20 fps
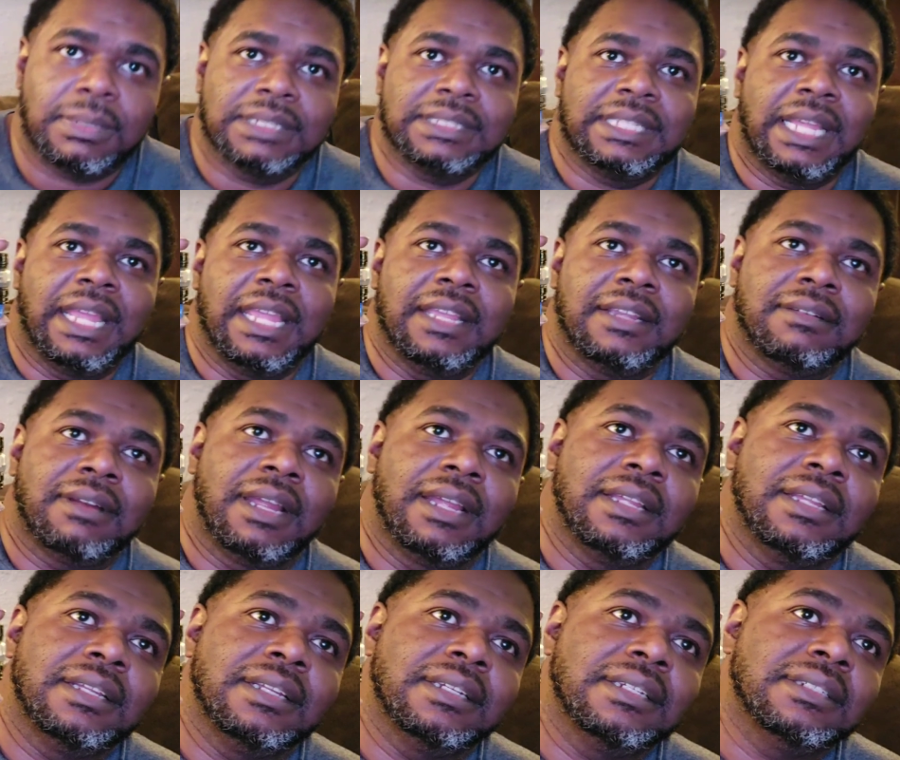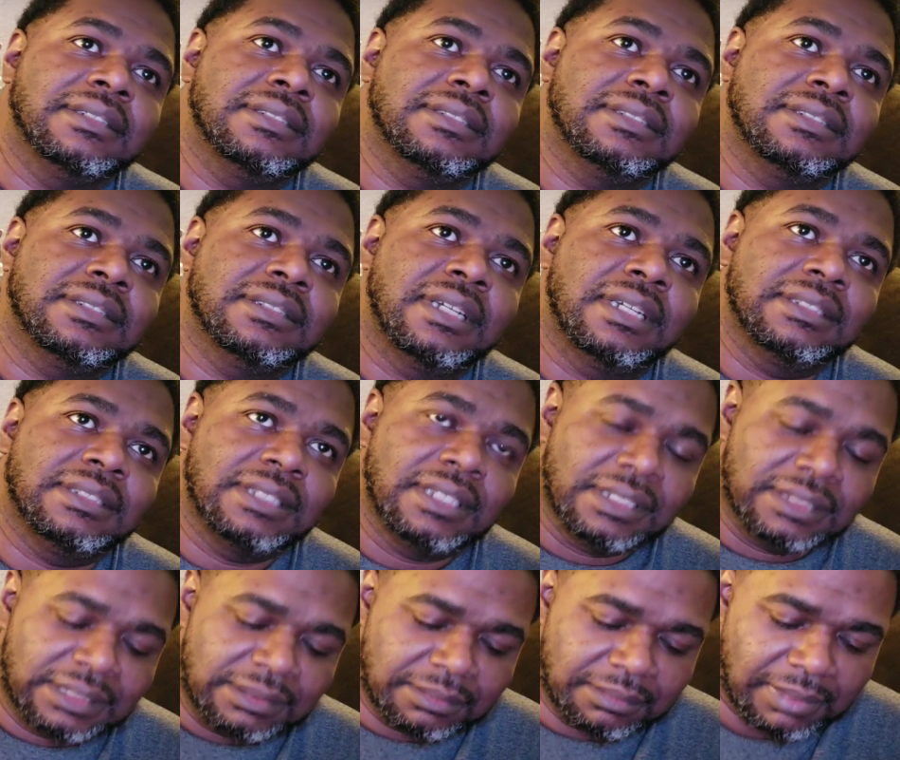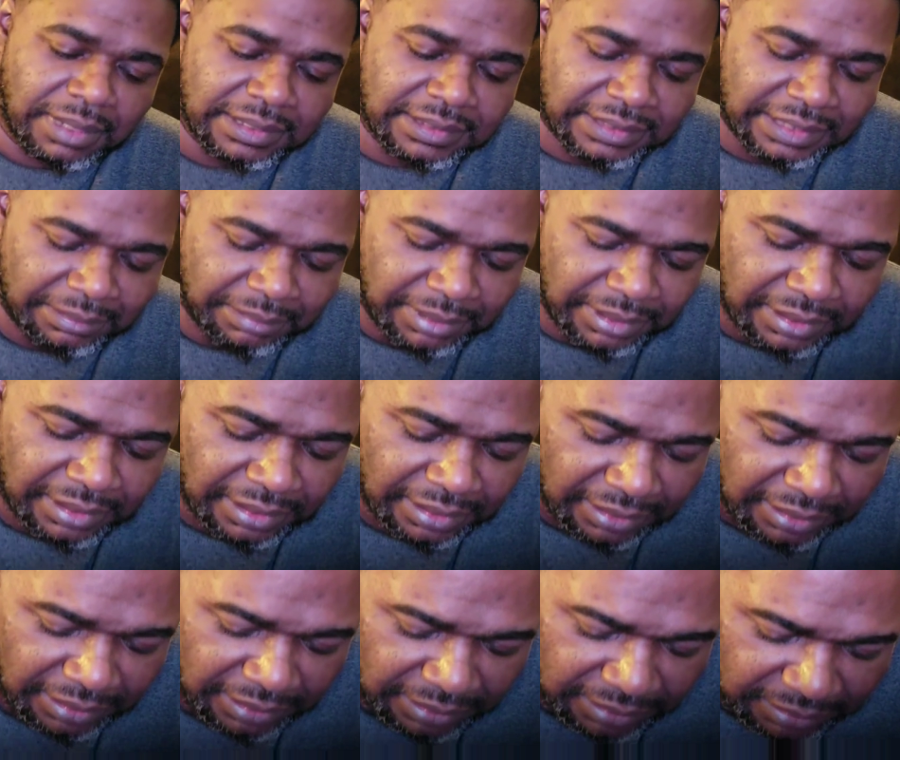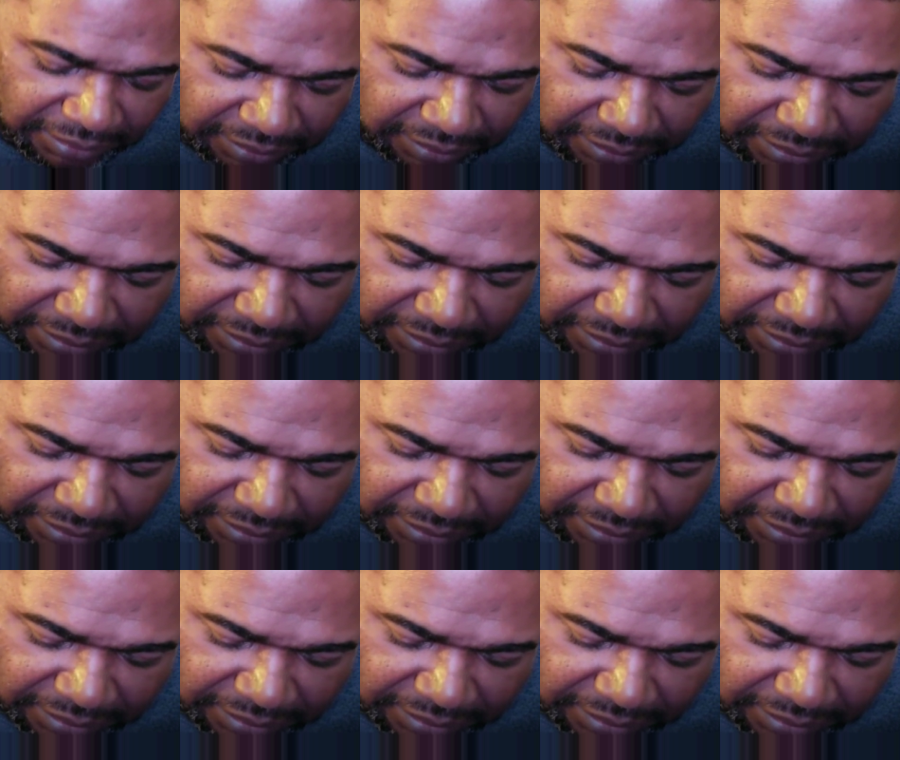tank right here. I took some of my CBD, and